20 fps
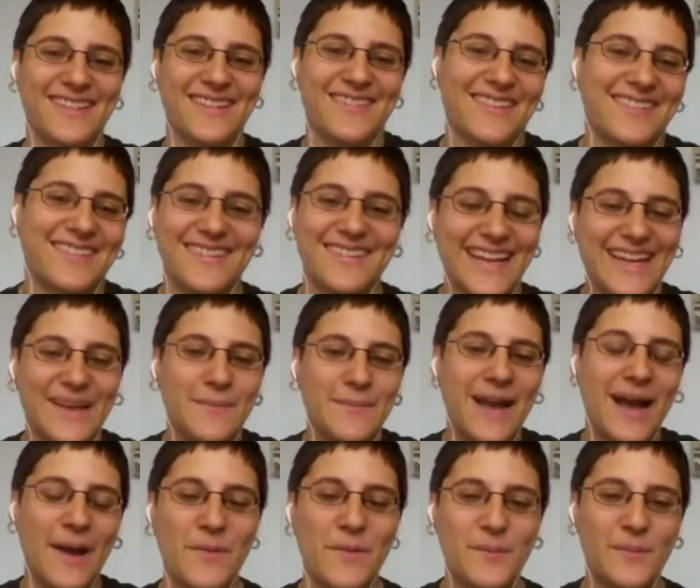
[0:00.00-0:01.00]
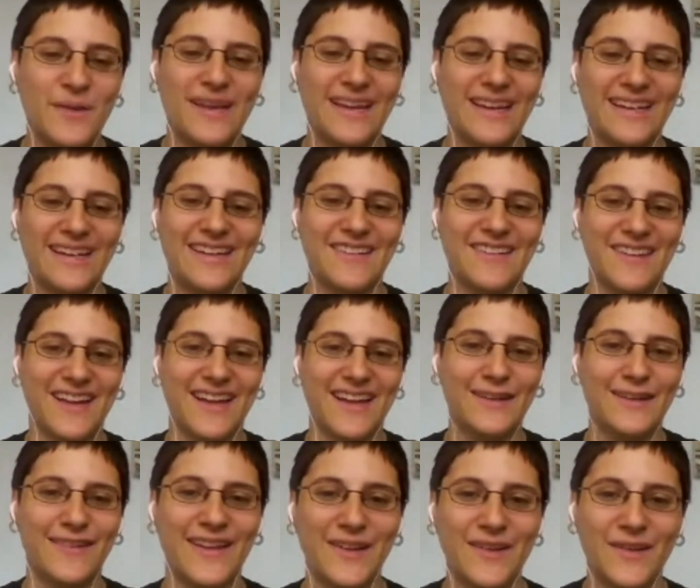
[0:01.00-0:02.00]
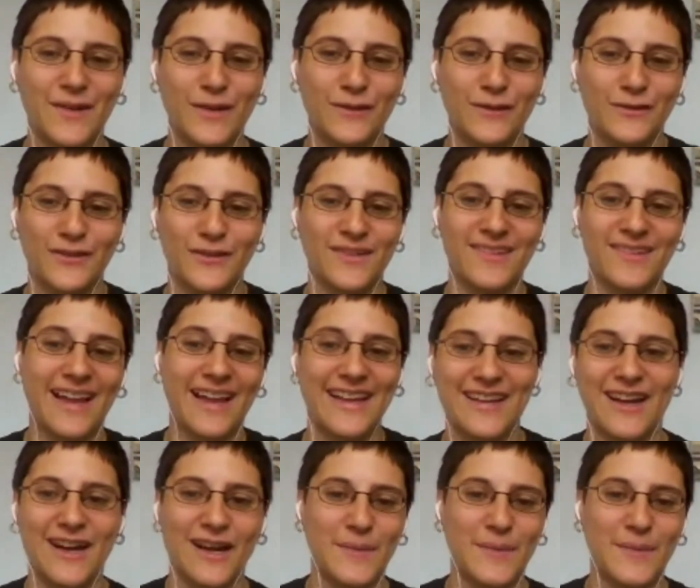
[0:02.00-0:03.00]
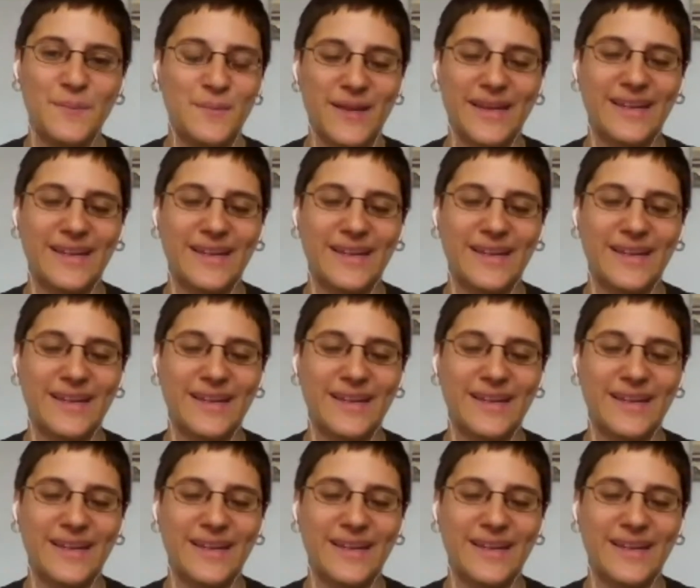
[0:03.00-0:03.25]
I just like I'm happy being you know kind of like whole foods high carb